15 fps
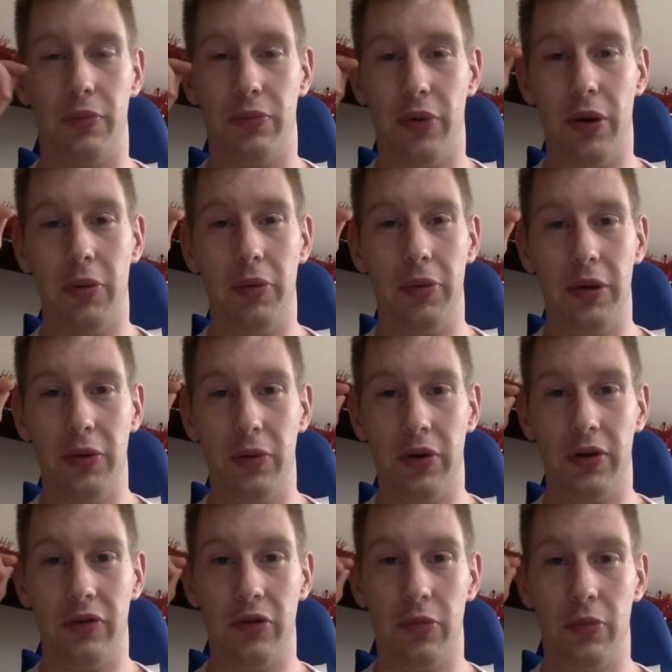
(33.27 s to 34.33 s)
probably one
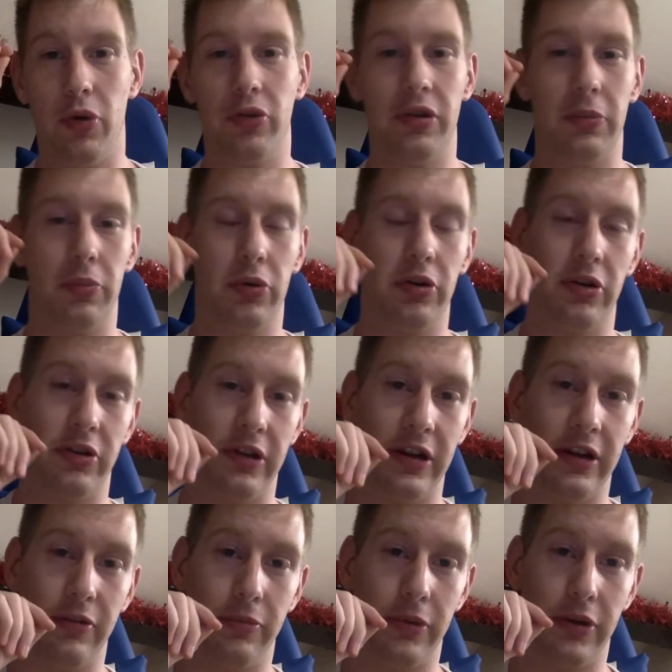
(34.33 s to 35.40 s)
of the most important
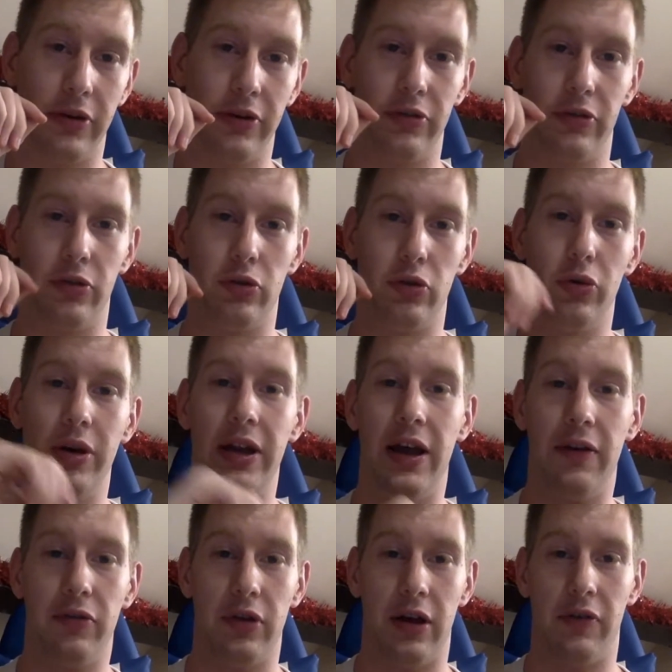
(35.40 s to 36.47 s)
things because you really
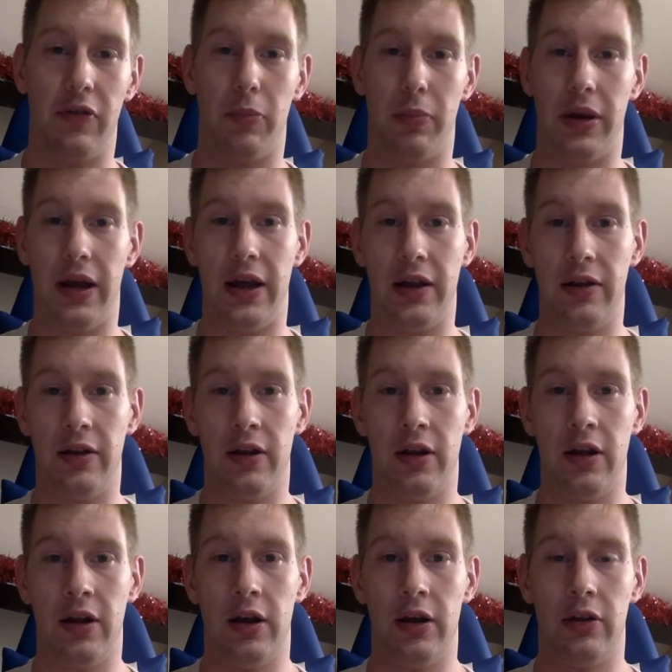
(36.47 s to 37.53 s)
have to have a plan
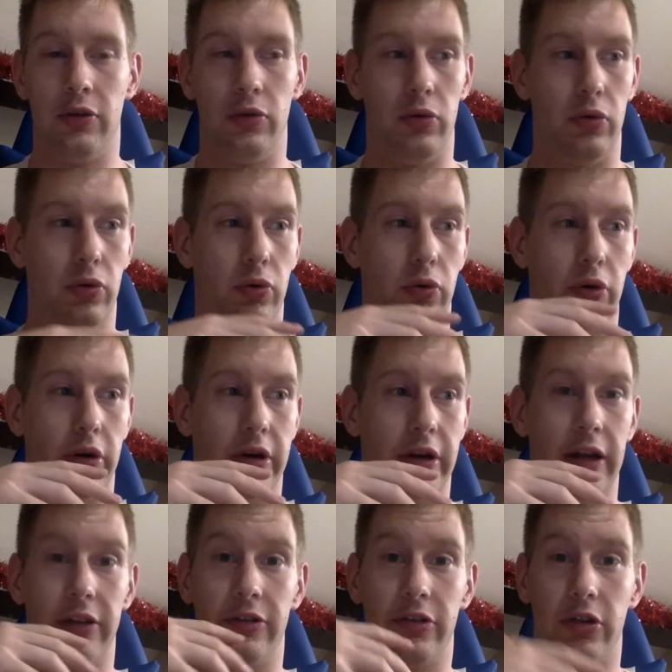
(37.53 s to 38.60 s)
to
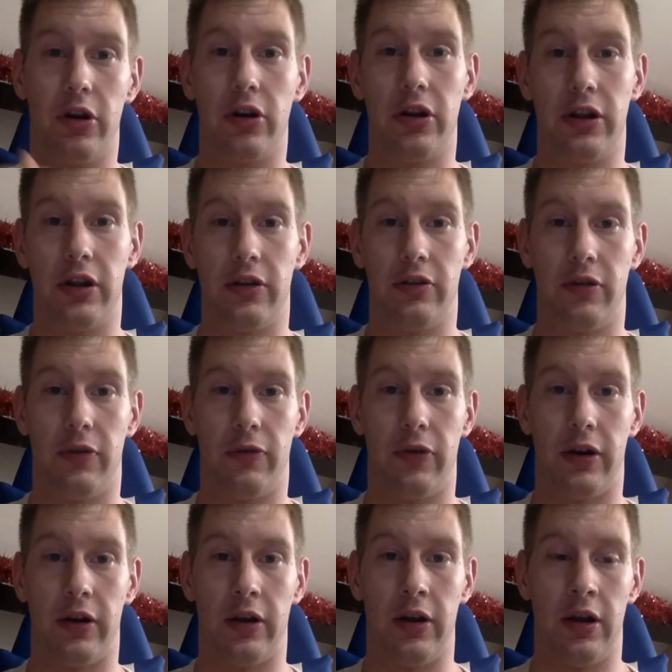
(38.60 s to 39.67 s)
get started in
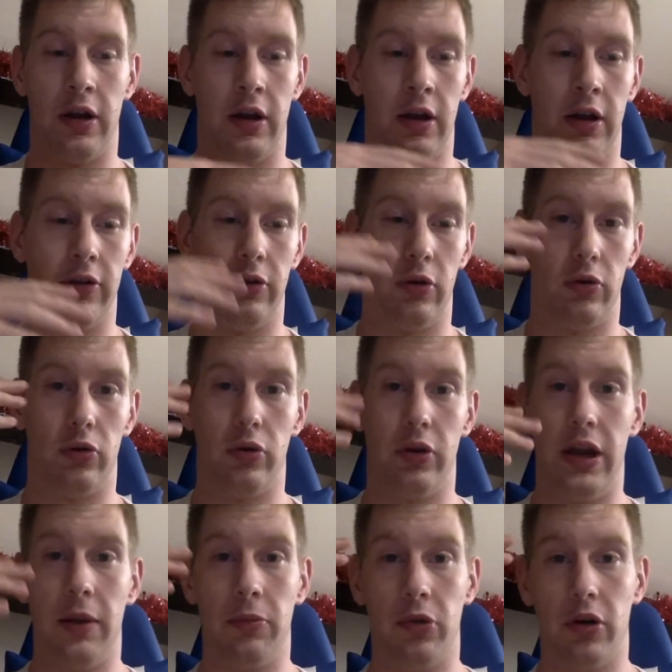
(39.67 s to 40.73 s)
something. So
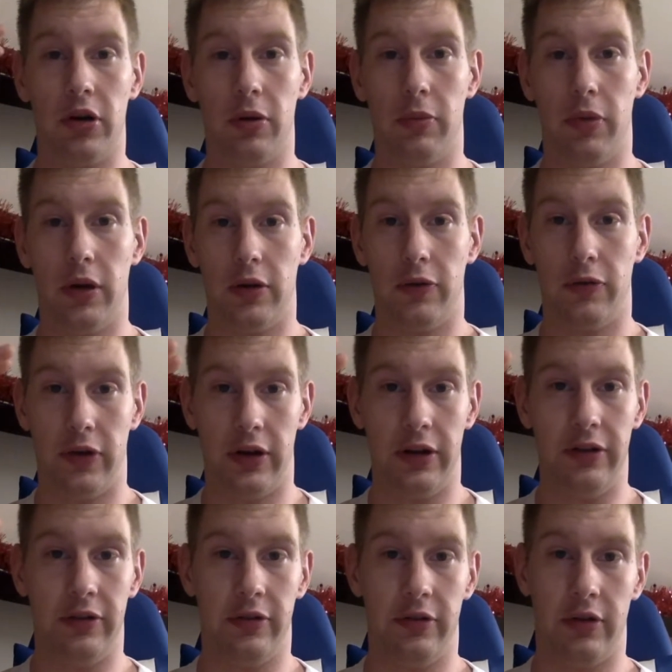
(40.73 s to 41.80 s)
today I'm talking about
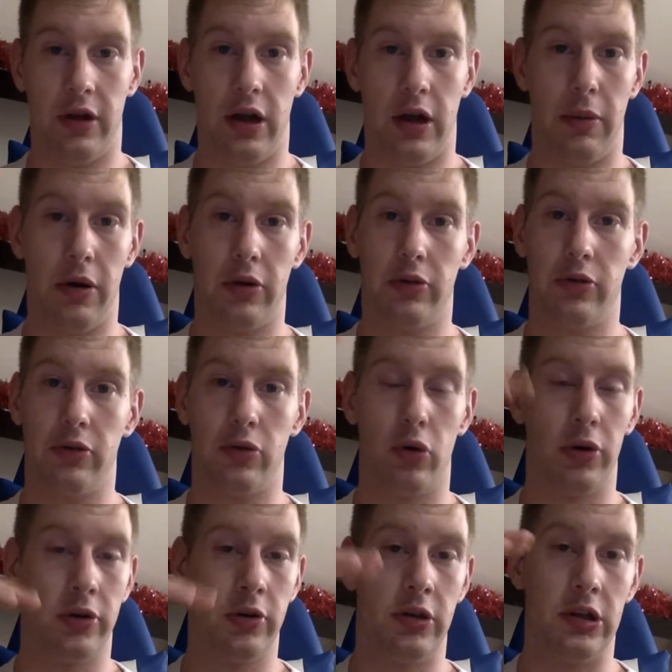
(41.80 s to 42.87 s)
fitness, about going
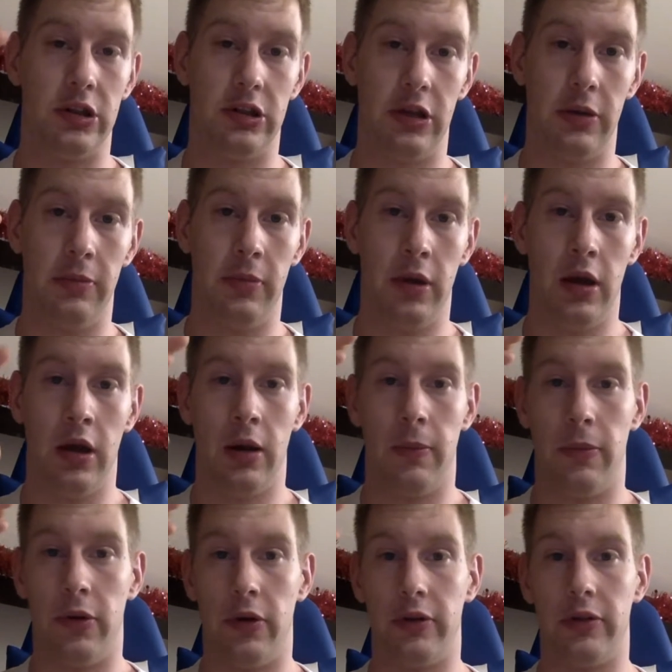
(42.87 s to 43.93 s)
to the gym,
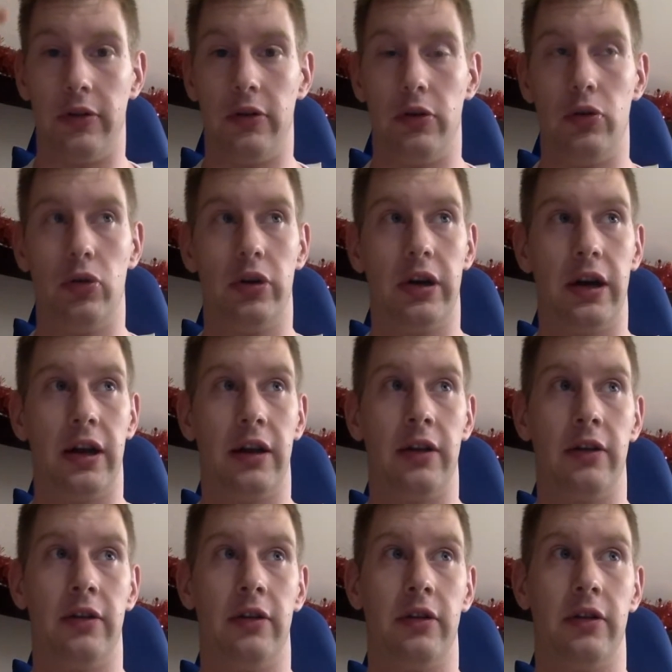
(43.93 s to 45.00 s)
but you
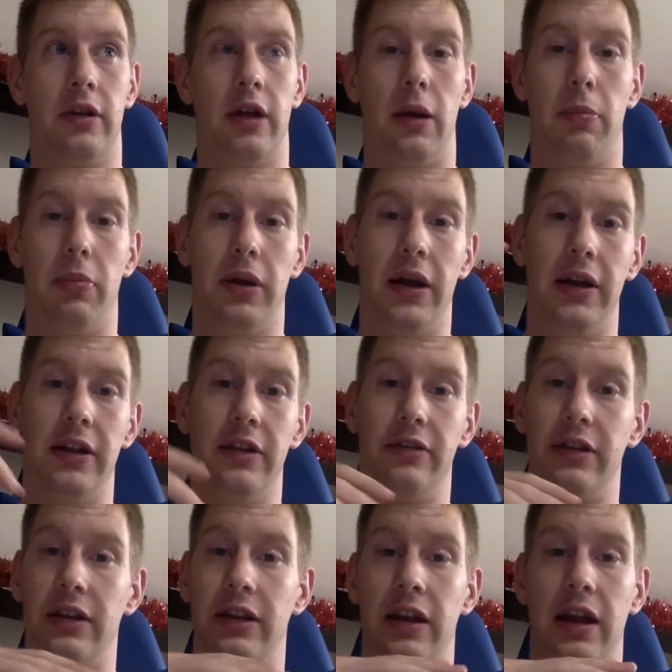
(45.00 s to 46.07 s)
can apply this
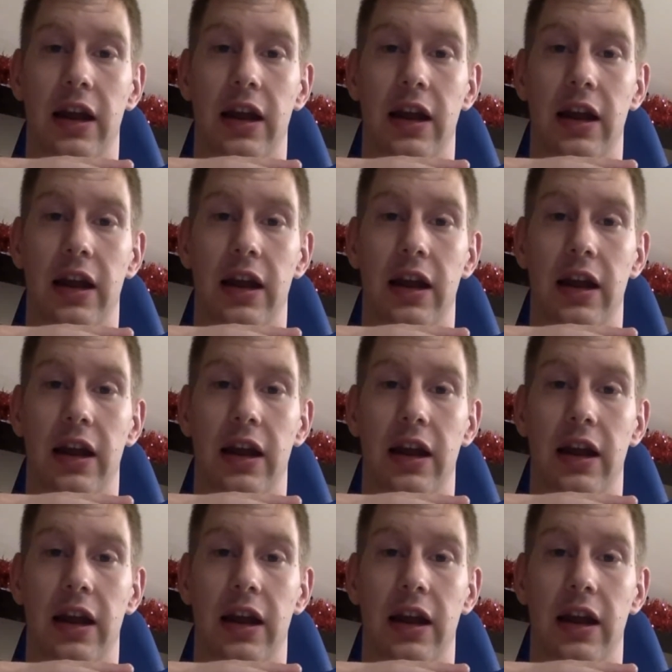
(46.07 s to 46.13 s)
in